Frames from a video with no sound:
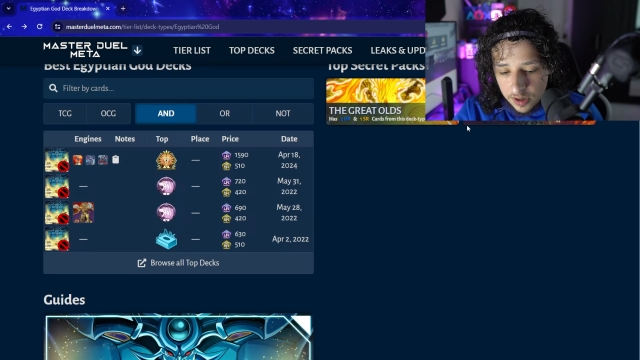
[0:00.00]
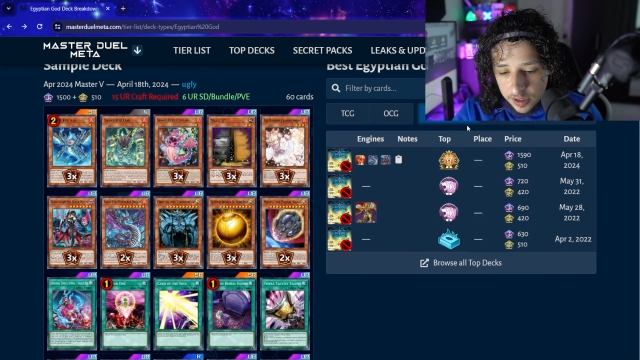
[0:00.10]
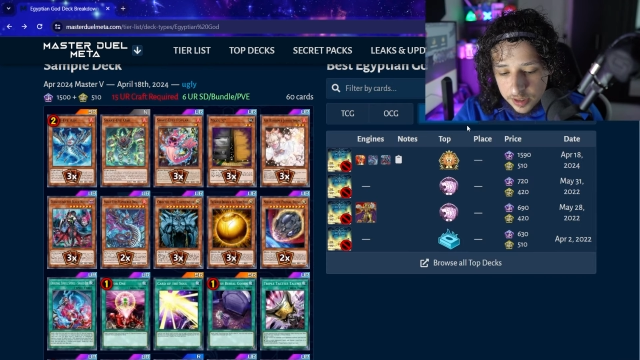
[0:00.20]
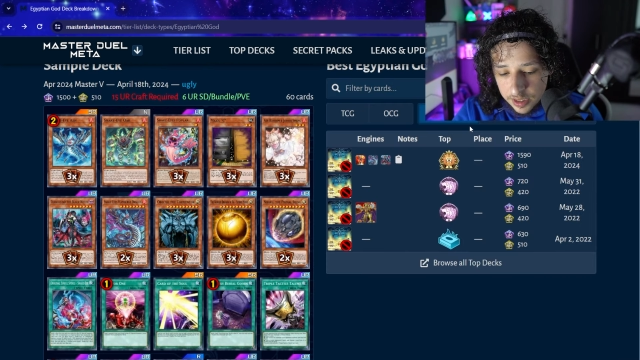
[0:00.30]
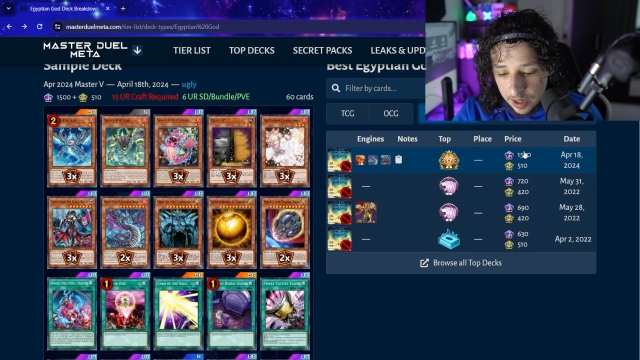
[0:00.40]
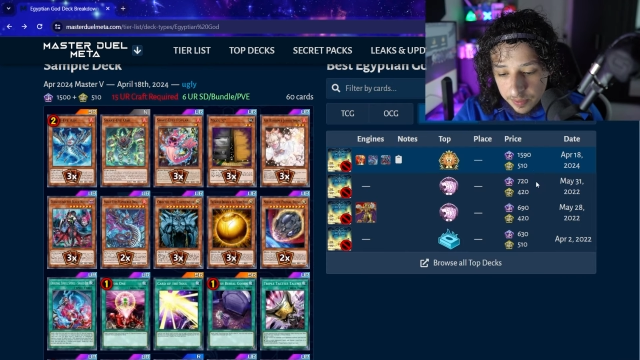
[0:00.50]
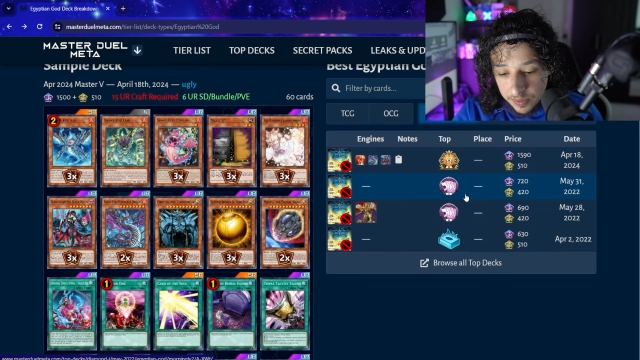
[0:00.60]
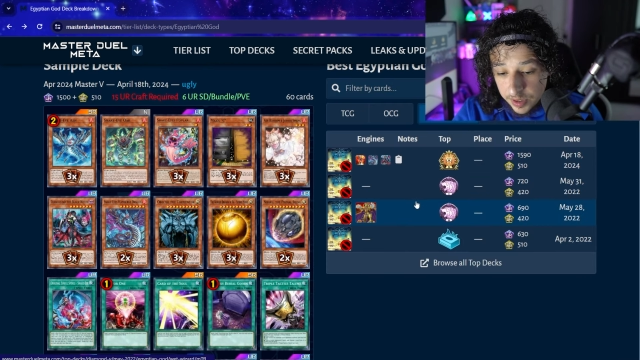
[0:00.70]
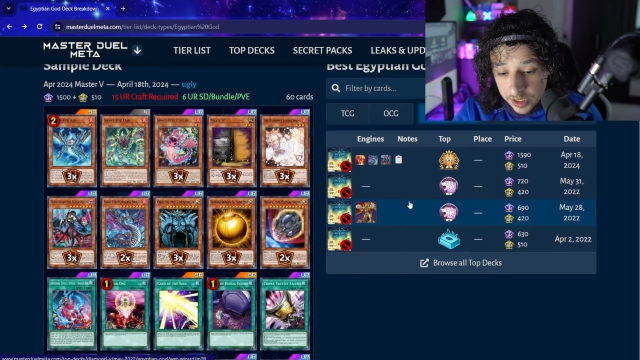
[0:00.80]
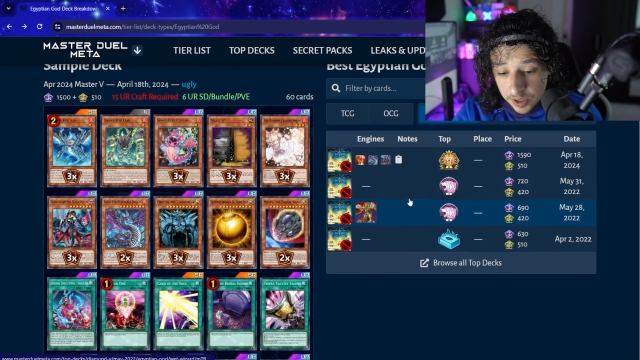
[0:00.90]
cards. I
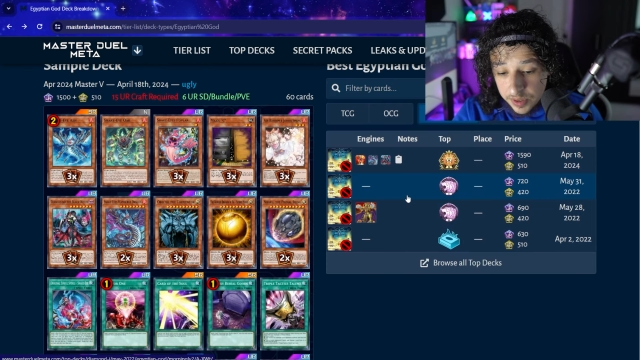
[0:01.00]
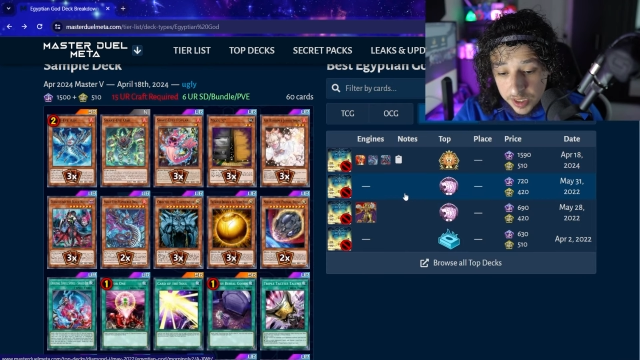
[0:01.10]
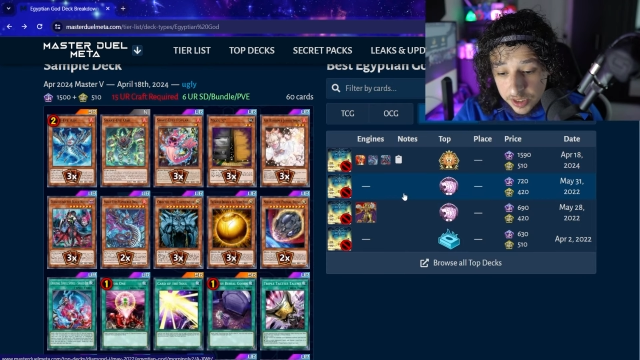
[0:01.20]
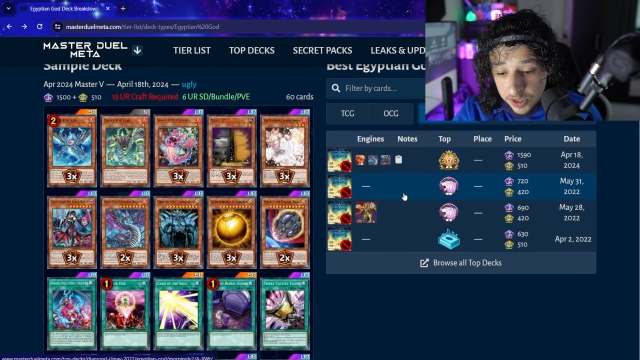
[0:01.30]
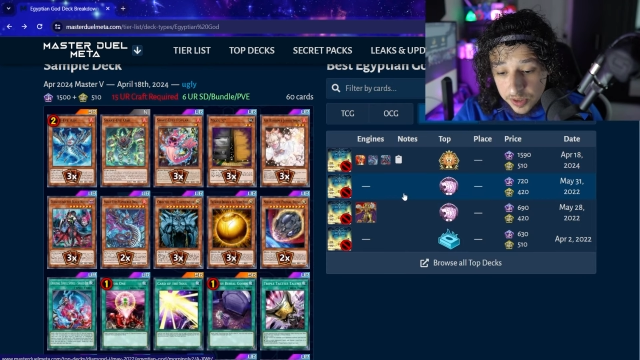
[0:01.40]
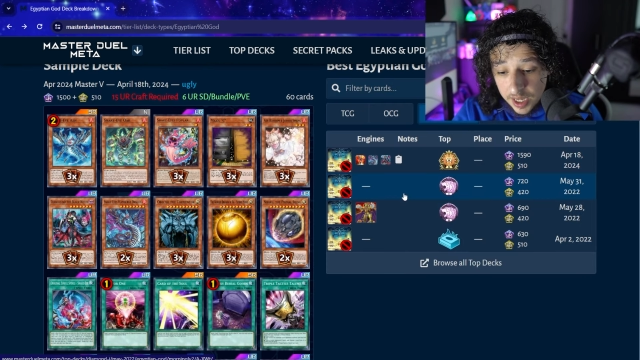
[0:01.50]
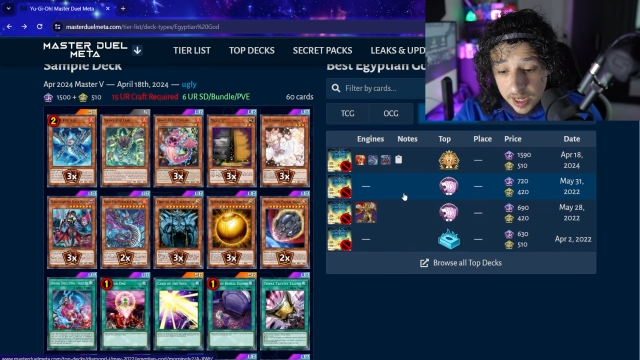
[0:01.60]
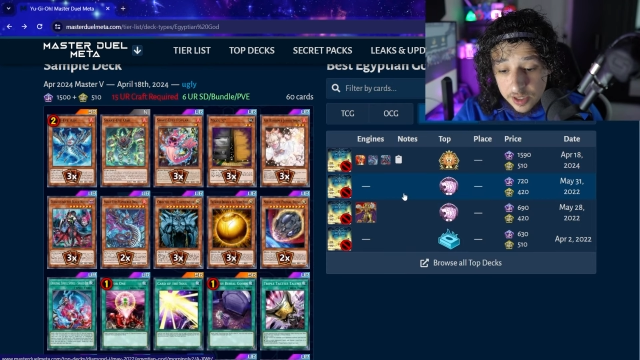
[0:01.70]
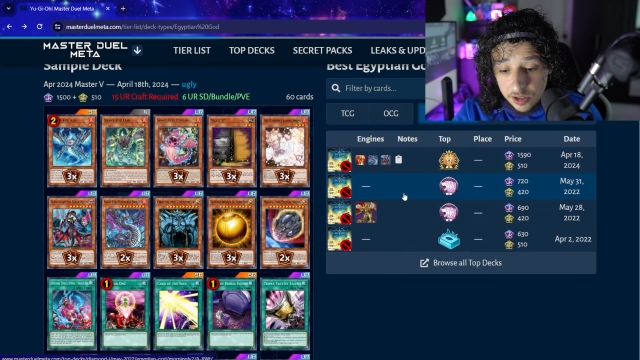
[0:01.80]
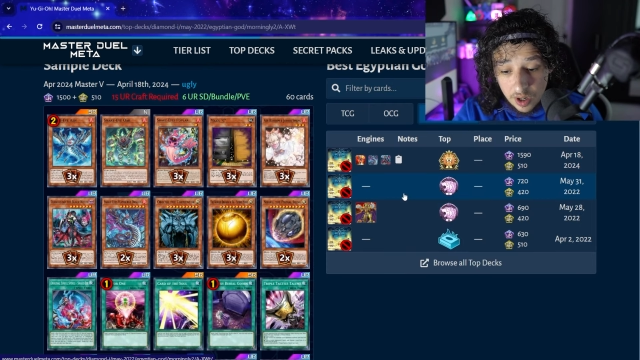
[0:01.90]
really don't need to do that. Do